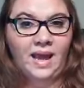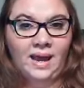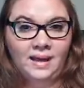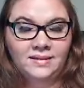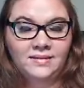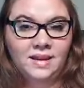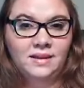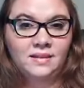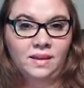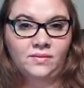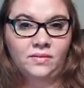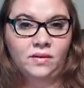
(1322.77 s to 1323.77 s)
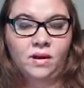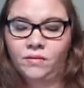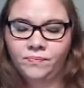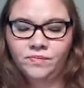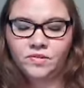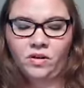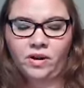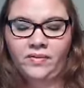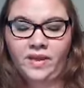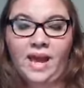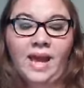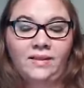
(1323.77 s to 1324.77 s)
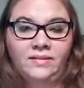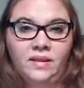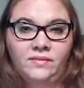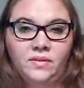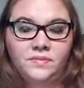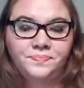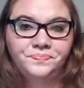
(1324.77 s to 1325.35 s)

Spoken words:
ad set level, or sorry, on the ads level.